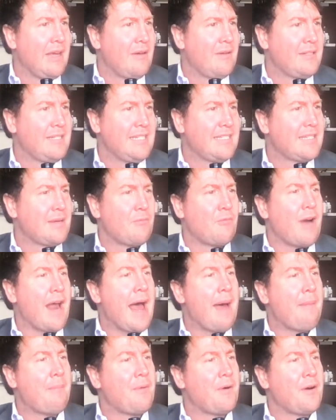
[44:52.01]
Was he some
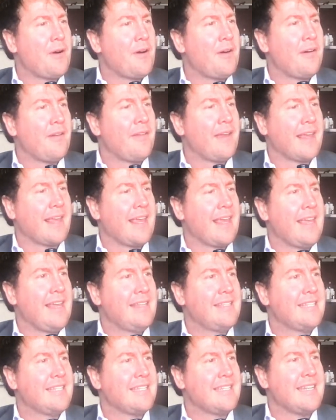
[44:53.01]
rapper? Like
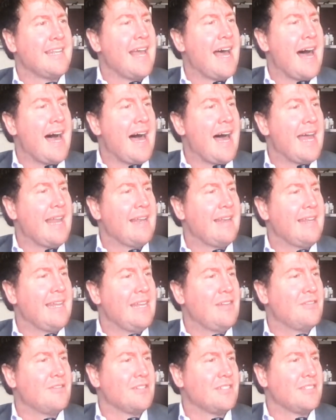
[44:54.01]
he's just not
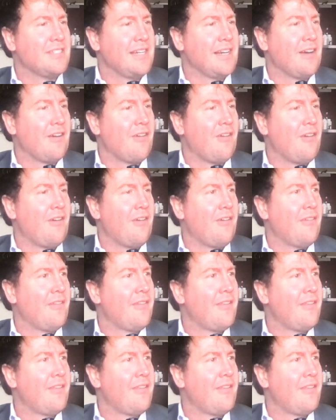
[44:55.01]
interesting at all.